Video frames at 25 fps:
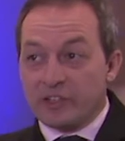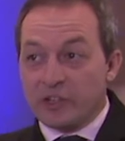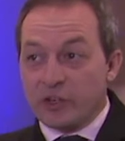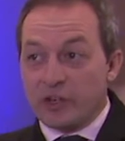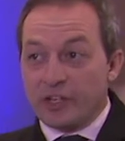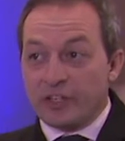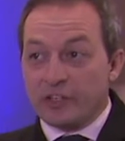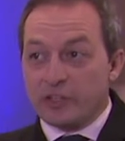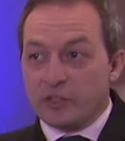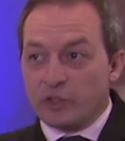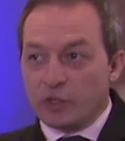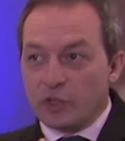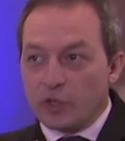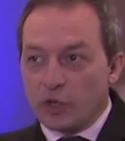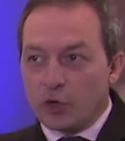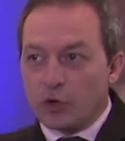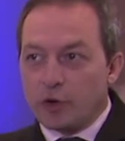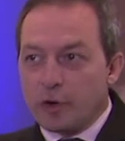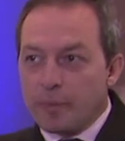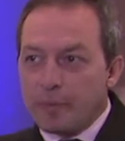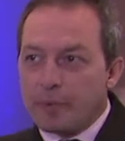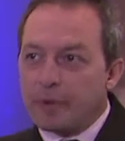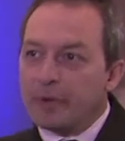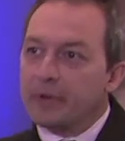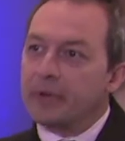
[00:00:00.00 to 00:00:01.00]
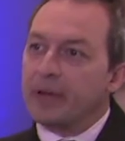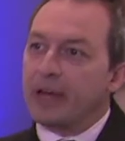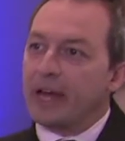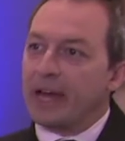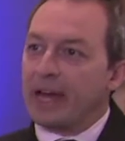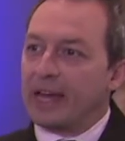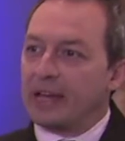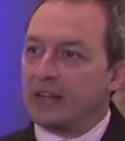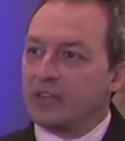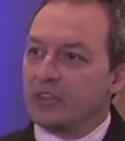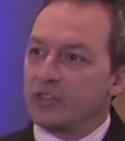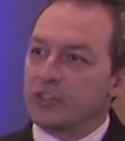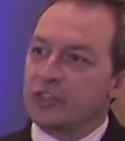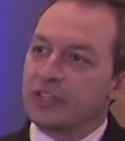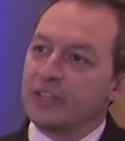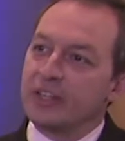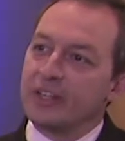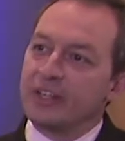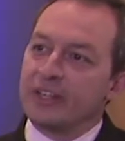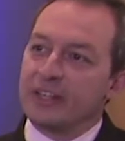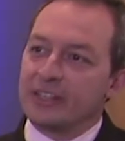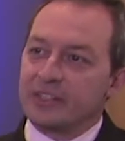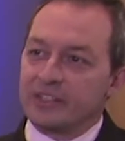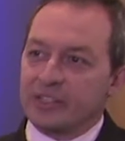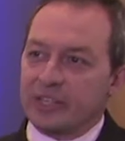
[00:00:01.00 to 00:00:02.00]
turning to Europe, and
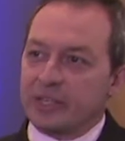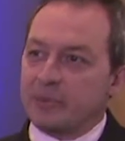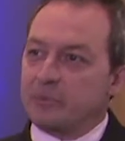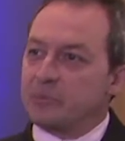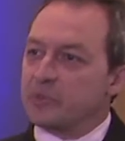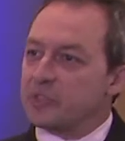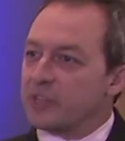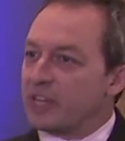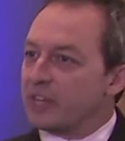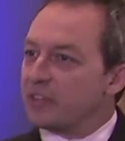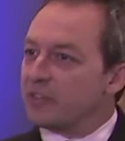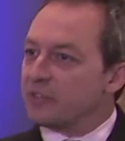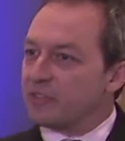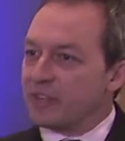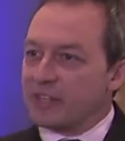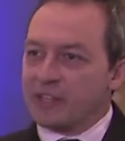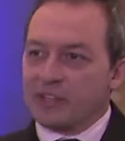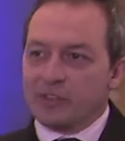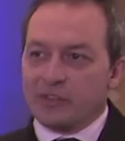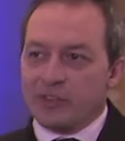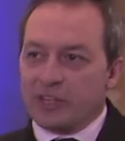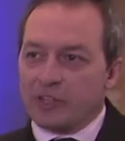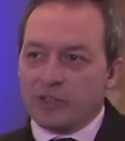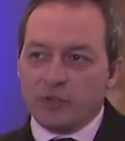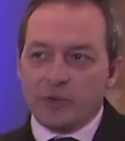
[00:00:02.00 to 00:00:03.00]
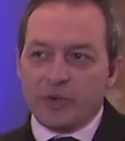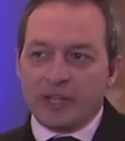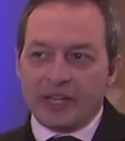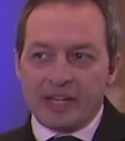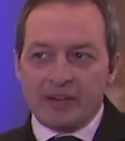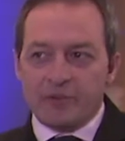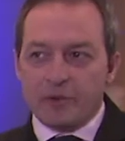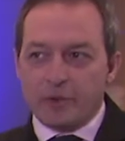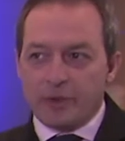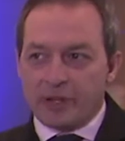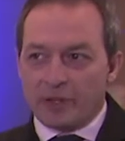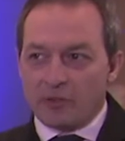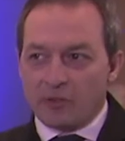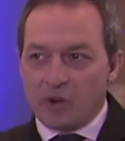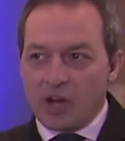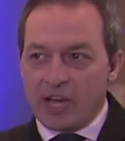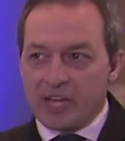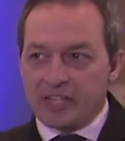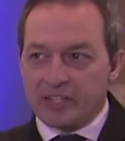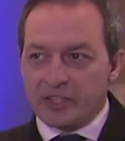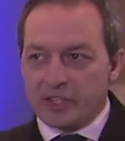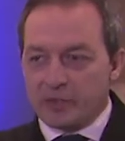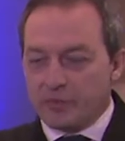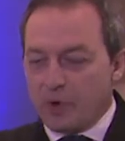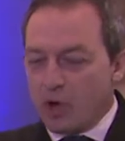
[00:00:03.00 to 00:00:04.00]
it seems that they're doing everything
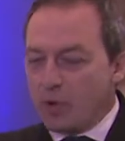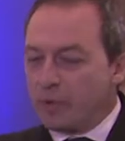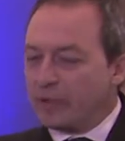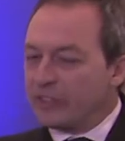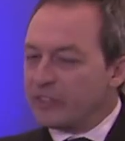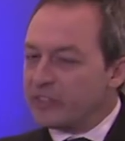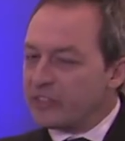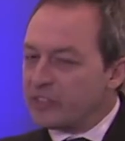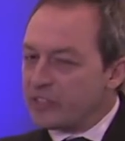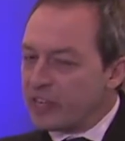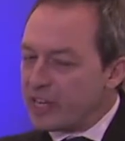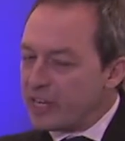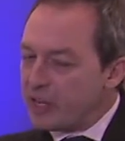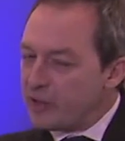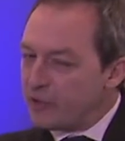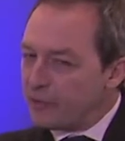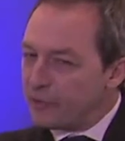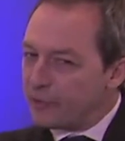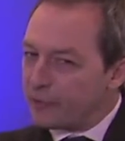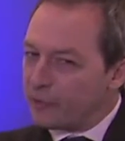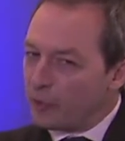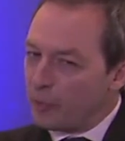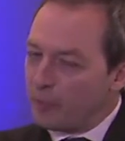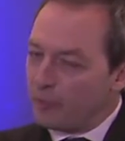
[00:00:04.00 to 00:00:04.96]
right at the moment, save for